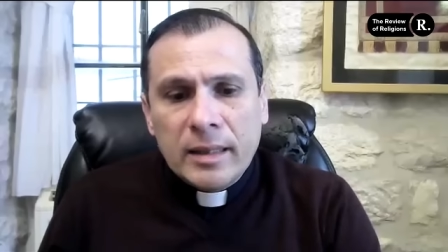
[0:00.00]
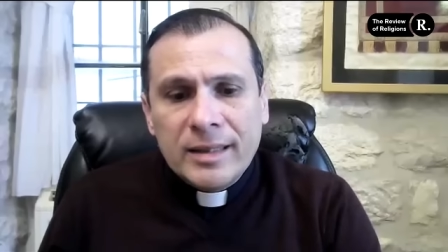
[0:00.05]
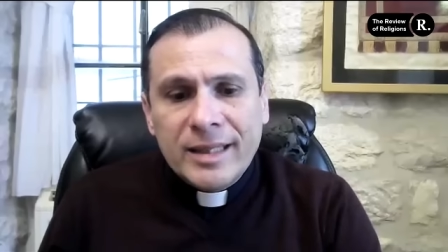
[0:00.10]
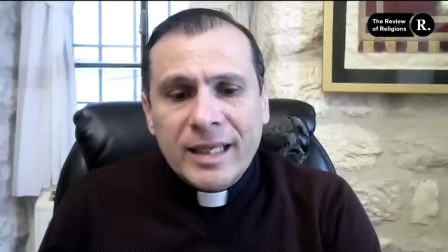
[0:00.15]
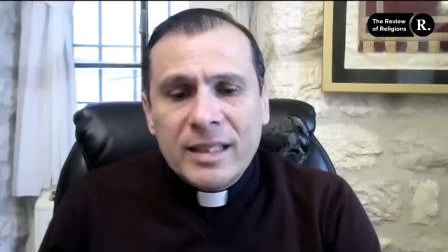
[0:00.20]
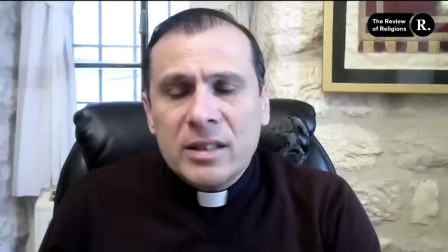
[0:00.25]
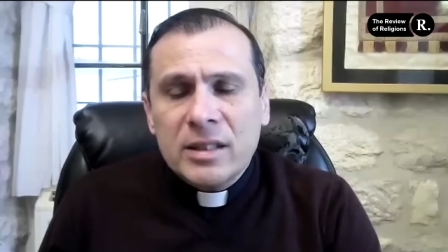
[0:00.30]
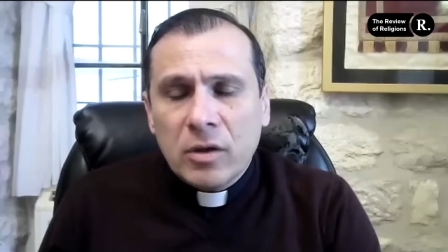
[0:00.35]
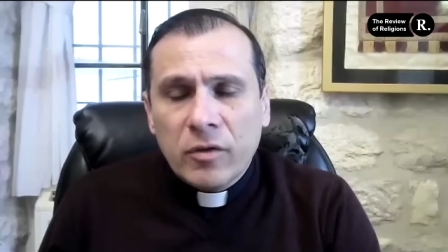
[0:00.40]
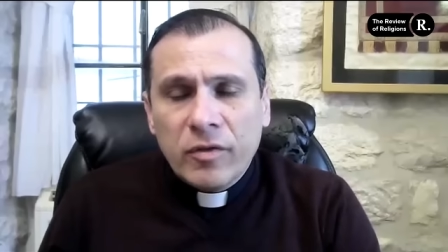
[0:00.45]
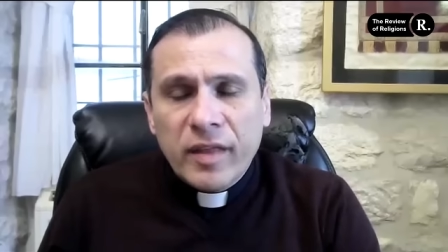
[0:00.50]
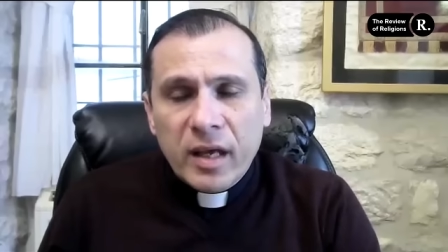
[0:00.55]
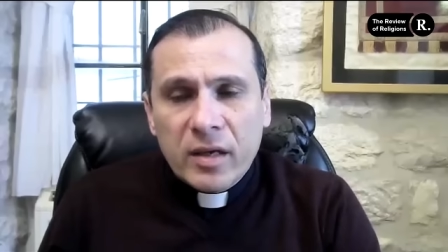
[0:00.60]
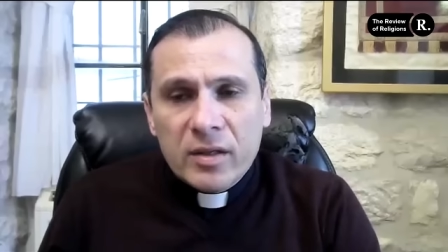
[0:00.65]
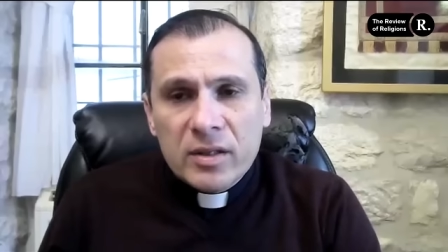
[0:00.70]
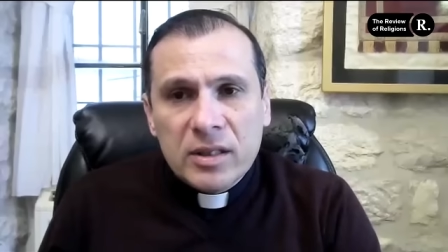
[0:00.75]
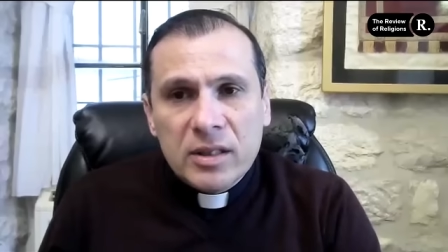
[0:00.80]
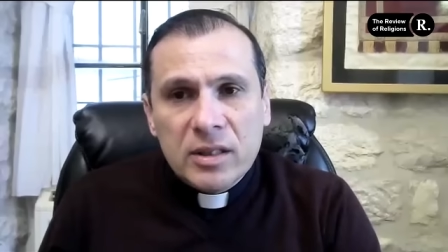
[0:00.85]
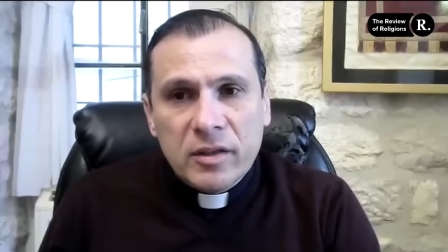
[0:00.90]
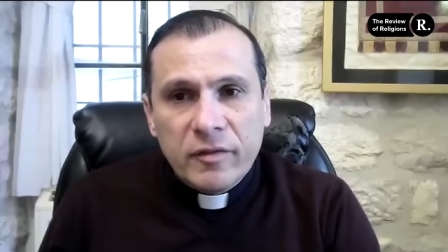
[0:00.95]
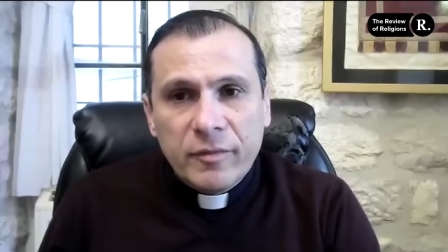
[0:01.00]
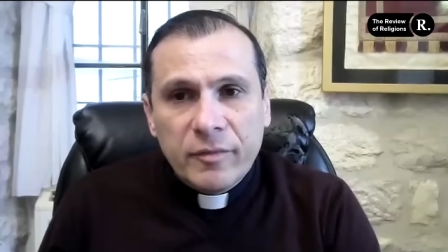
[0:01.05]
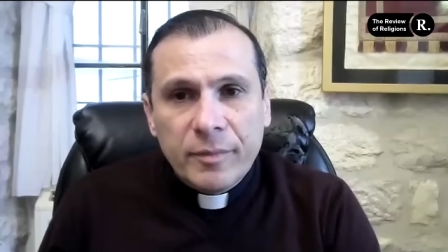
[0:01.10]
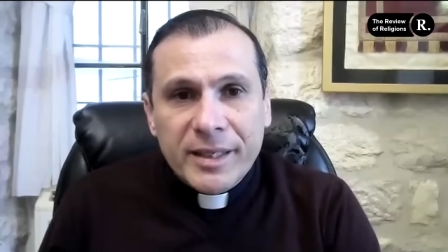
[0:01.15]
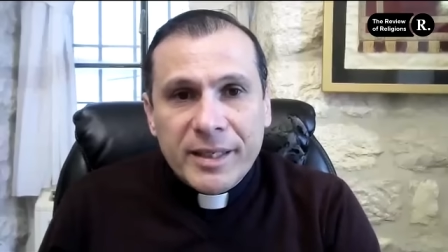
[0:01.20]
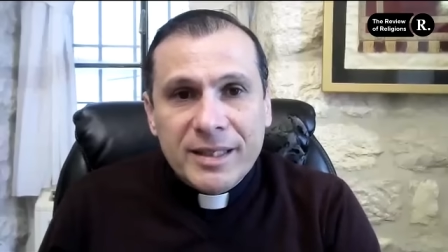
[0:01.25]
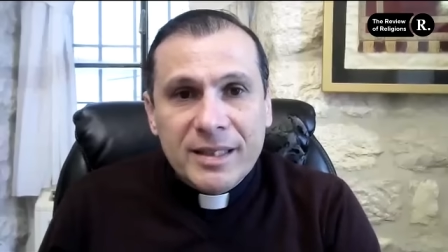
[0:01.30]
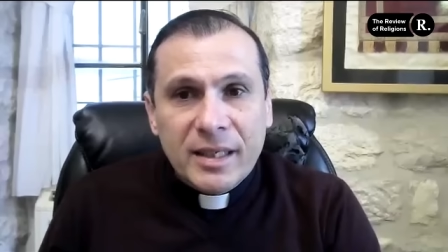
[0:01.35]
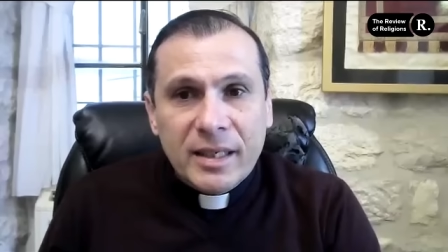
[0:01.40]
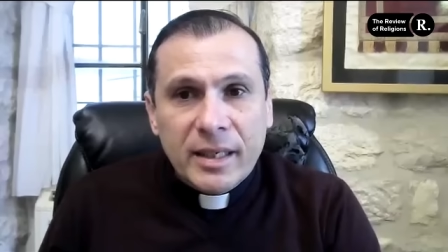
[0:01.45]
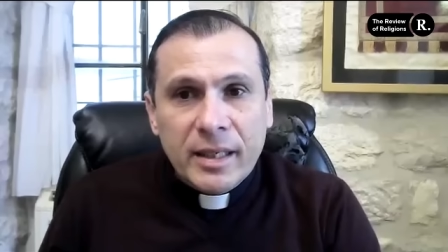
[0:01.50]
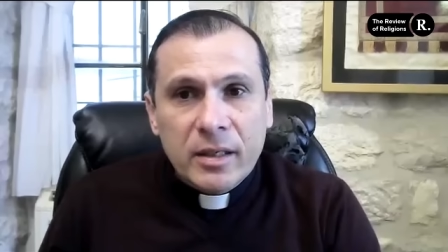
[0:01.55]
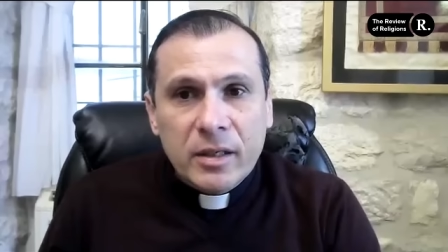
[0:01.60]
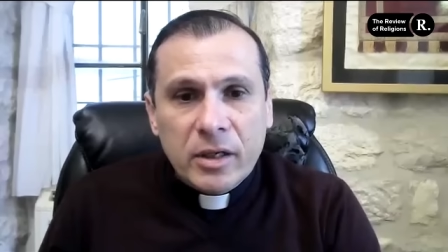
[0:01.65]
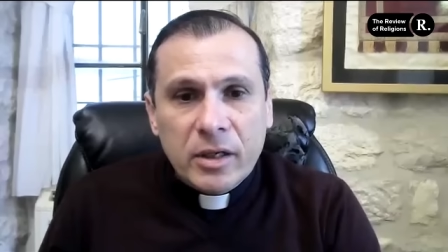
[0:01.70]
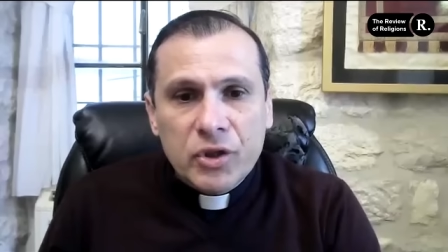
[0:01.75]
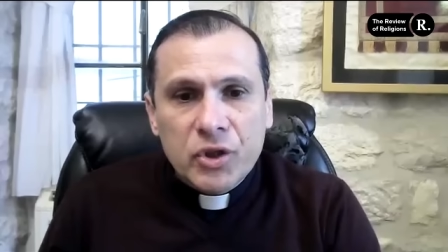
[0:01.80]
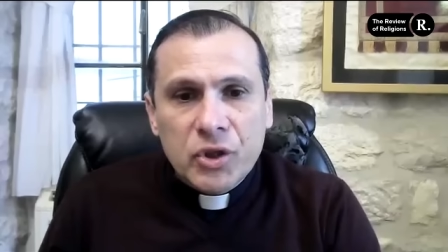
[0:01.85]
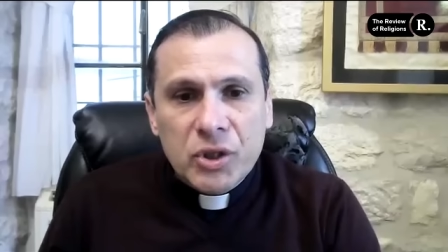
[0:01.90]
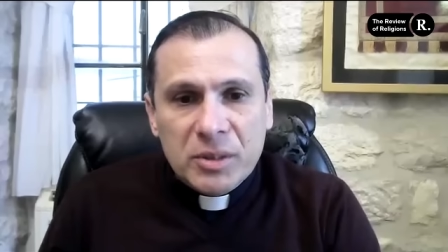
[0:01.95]
tens of thousands of Palestinian
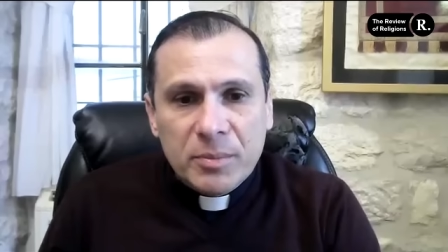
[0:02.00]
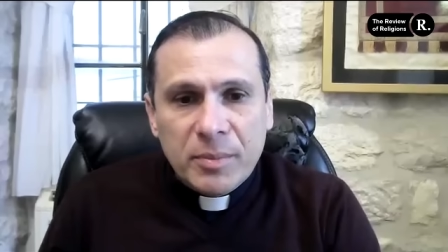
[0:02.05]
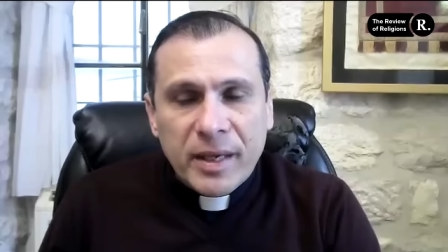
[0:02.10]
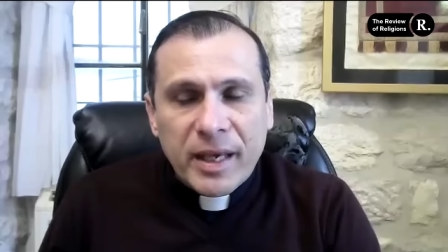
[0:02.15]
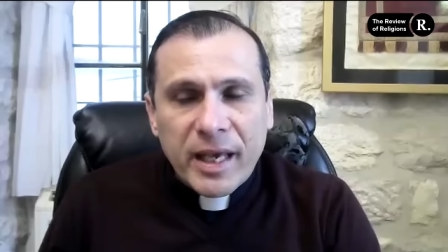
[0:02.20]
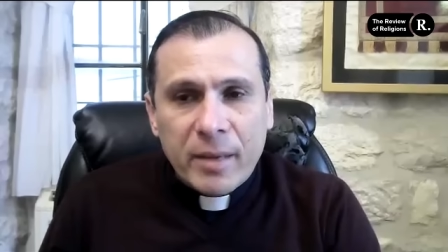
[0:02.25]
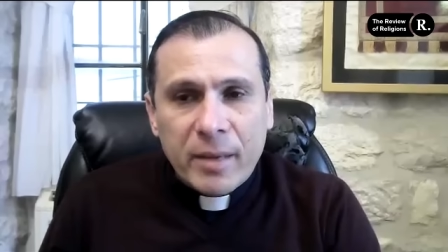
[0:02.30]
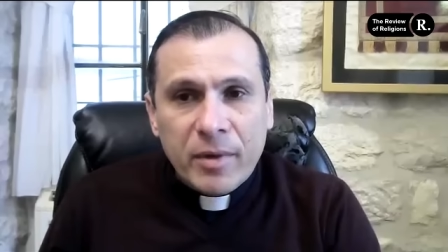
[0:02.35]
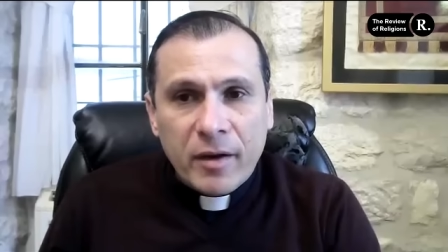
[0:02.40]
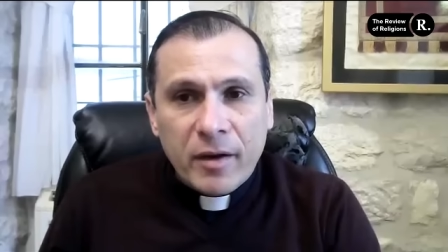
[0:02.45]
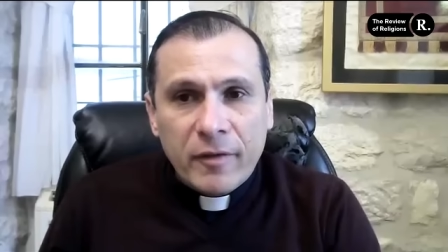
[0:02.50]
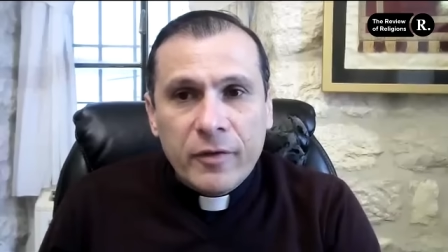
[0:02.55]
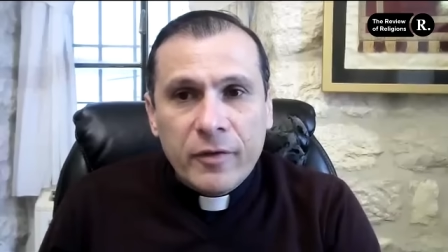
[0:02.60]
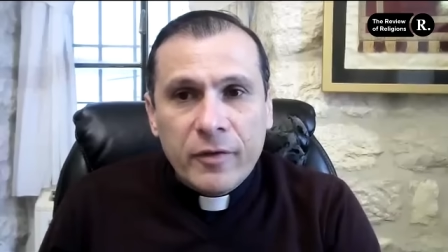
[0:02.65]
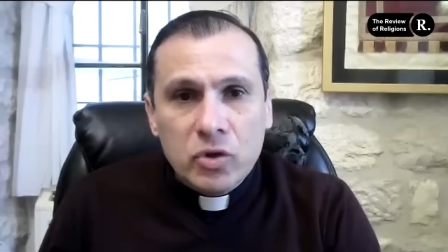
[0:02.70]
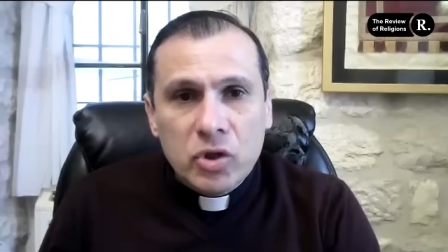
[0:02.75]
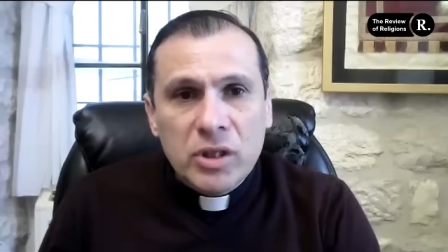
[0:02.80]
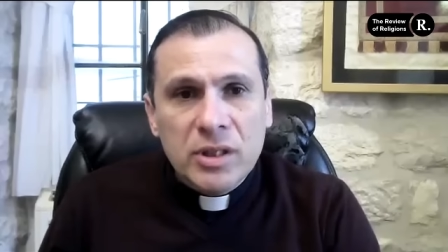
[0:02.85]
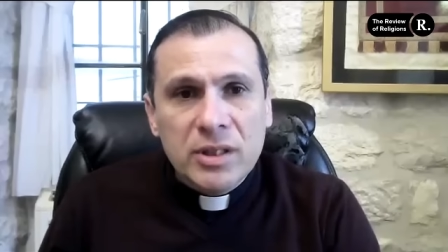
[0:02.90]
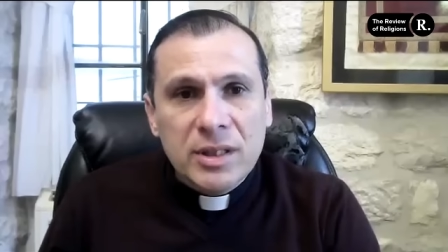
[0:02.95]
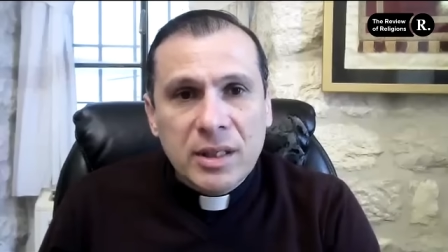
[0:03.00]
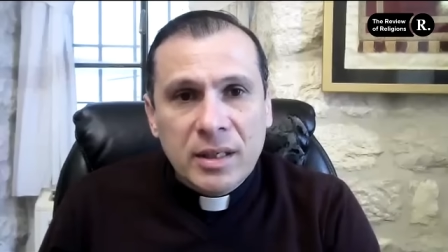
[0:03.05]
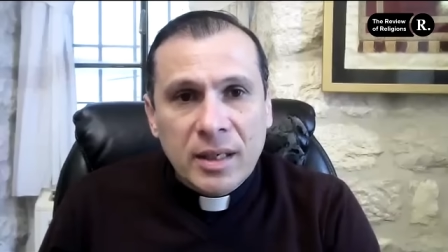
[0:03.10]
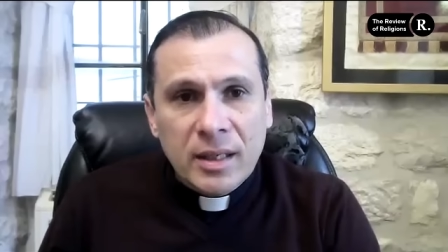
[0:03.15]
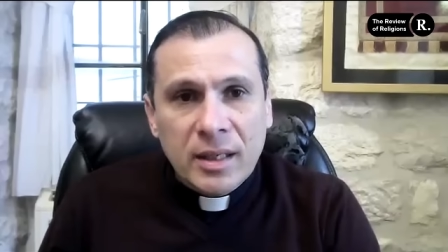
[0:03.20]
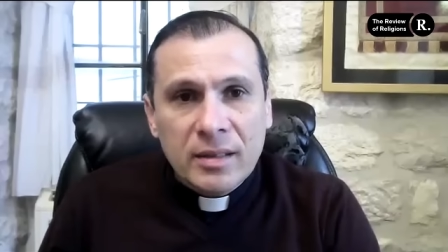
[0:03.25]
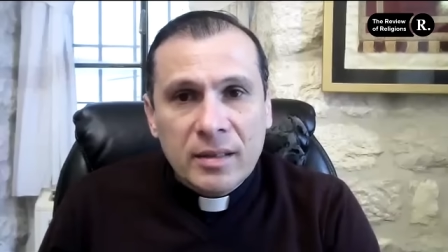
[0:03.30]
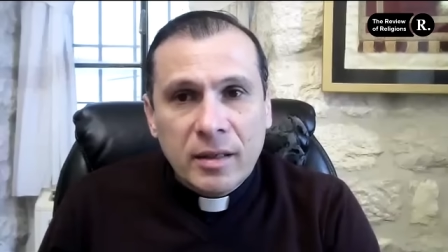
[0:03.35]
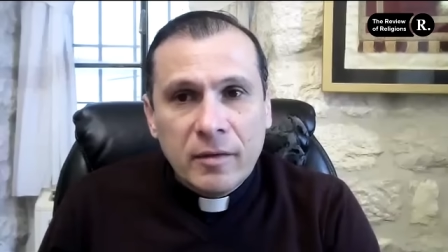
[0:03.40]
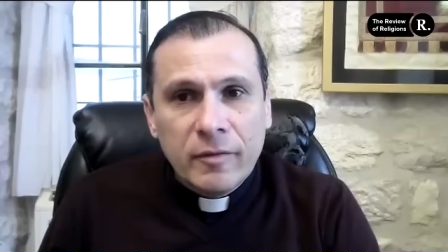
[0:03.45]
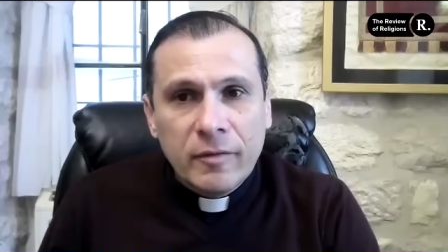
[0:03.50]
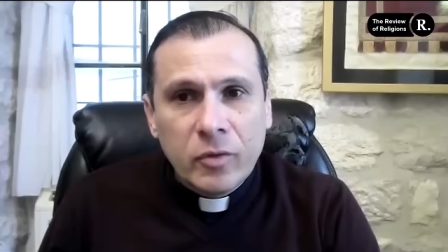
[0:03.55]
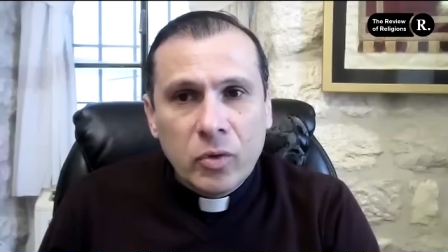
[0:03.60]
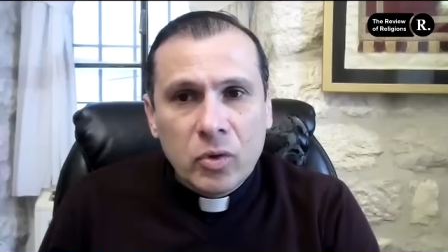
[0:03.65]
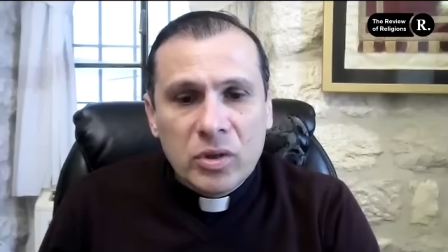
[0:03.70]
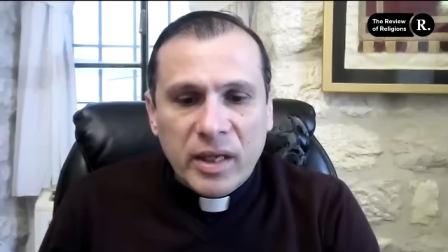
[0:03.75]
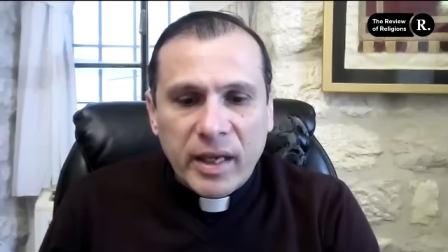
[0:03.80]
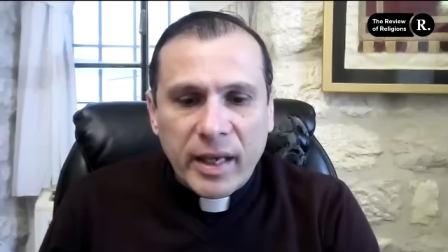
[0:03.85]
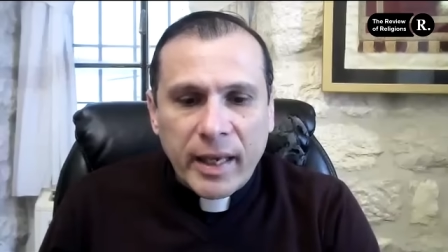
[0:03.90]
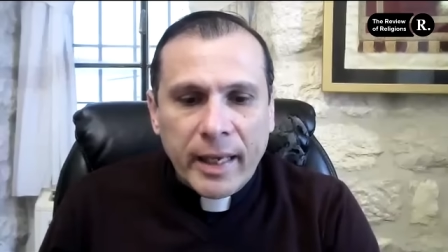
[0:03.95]
Christians became refugees in
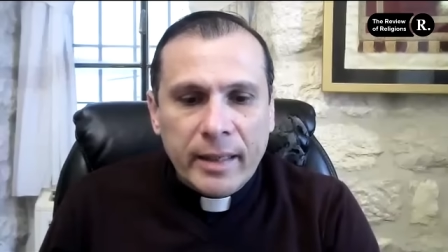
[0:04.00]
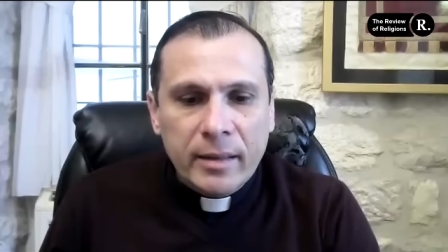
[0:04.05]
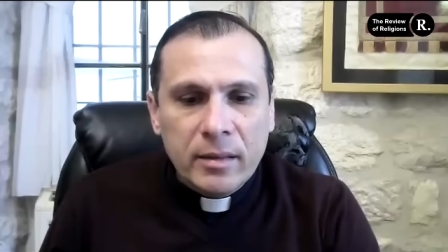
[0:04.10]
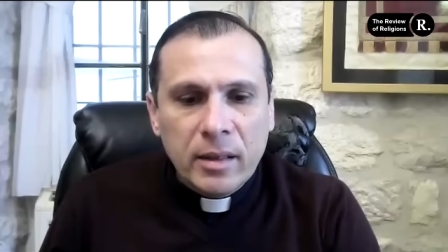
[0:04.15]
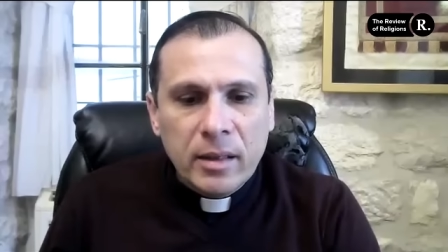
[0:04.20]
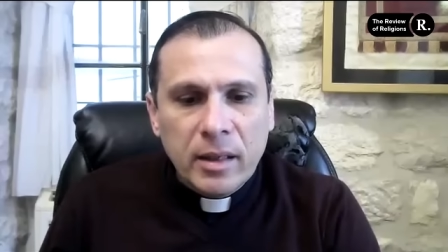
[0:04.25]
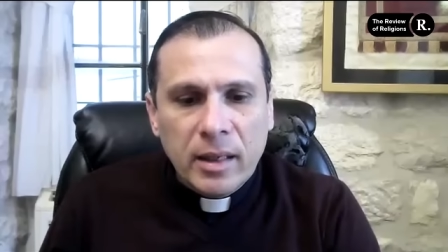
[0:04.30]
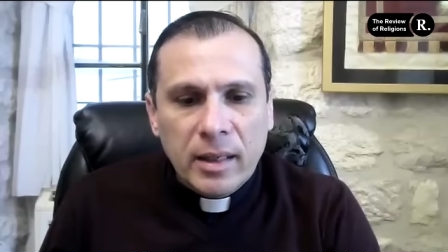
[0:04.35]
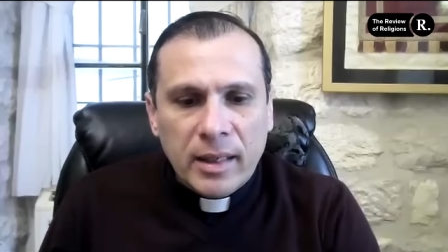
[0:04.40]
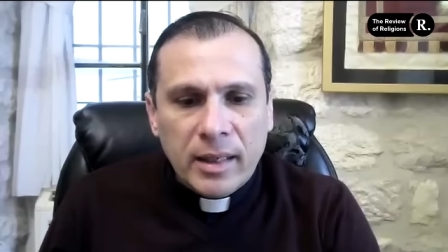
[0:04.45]
1948